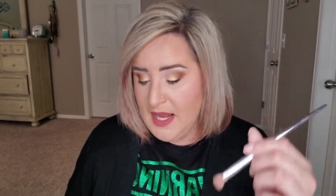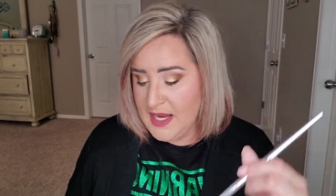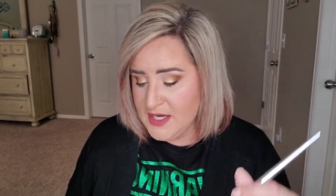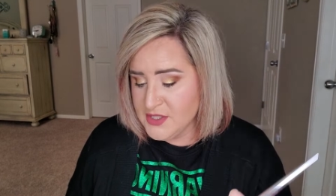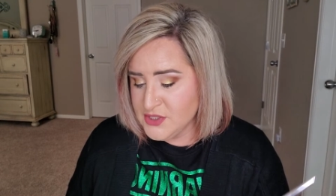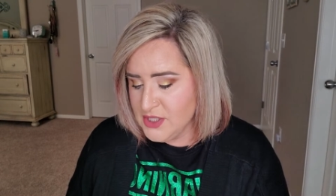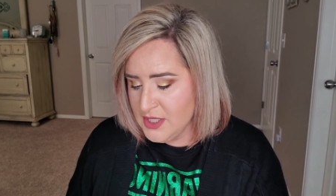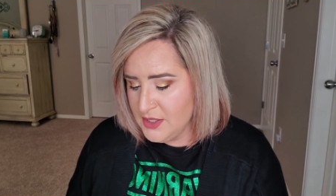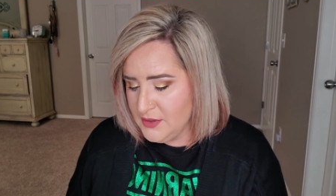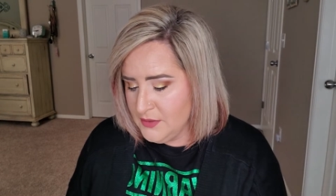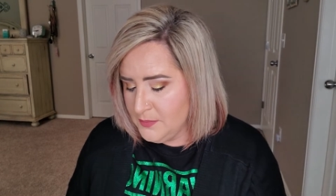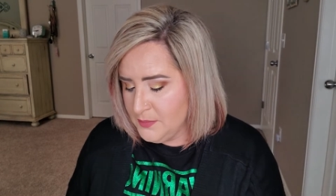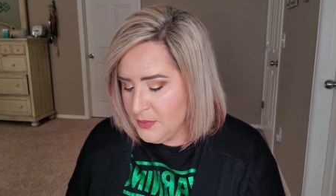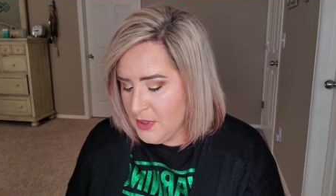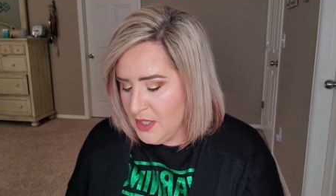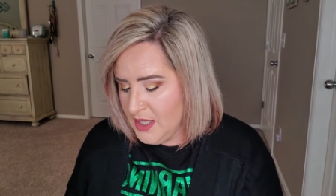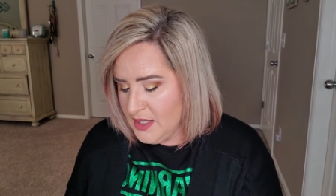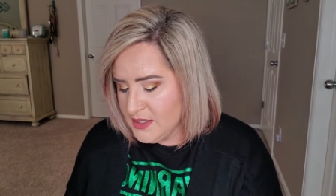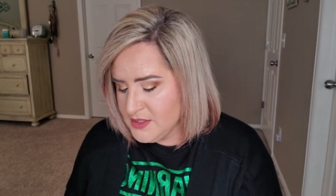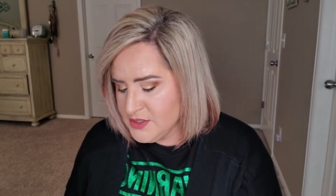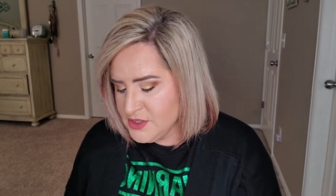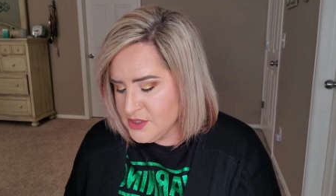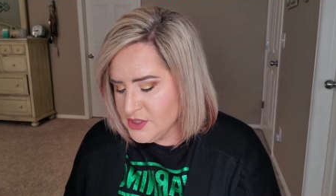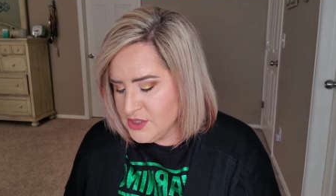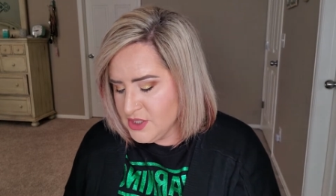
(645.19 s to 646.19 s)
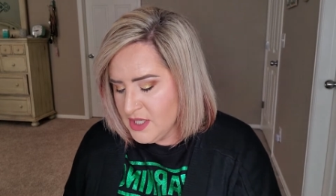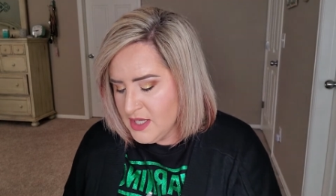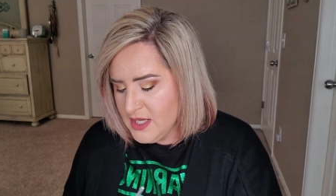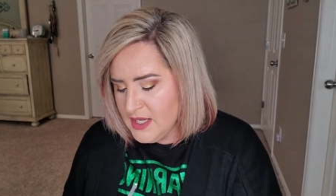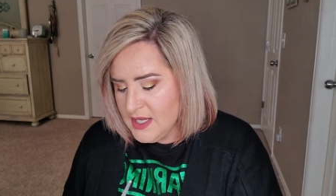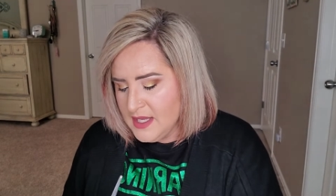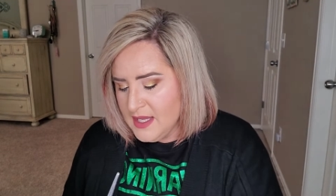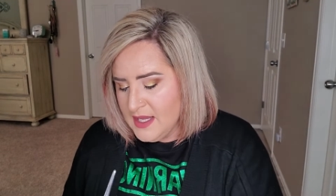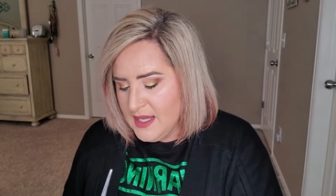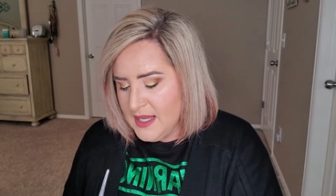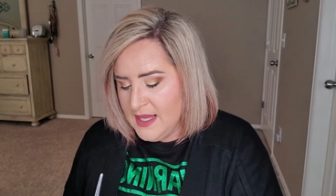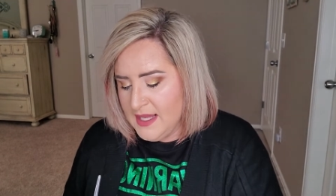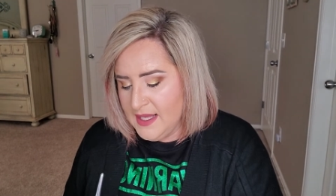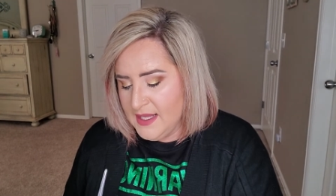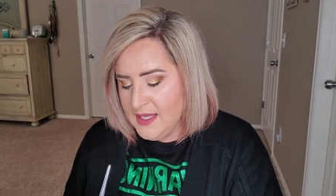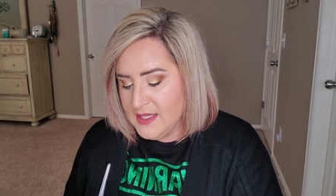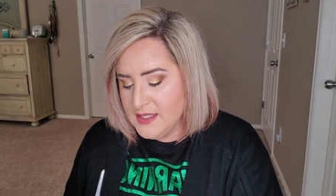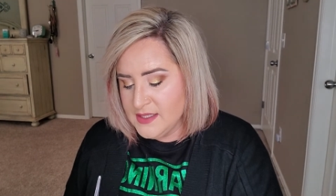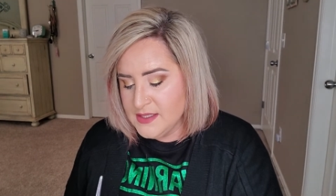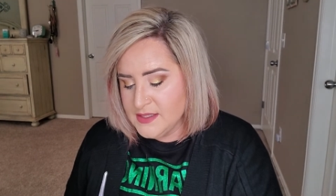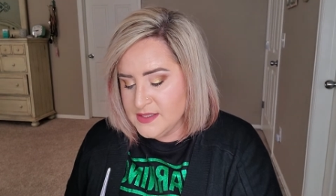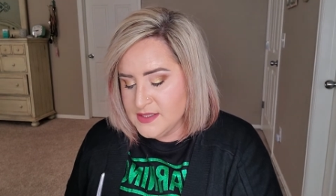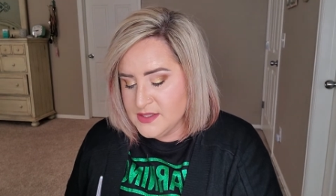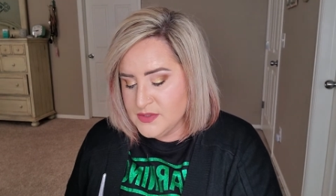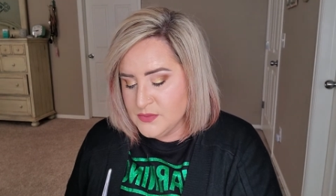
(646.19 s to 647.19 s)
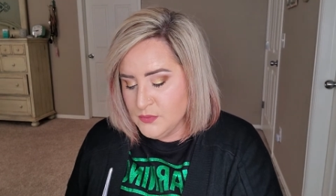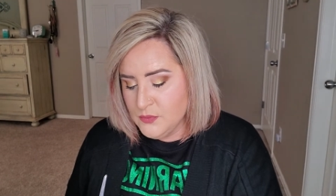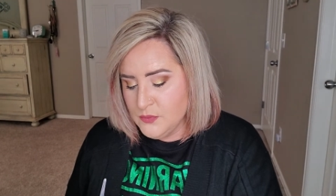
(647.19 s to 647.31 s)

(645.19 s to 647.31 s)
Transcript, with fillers: eyeshadow brush and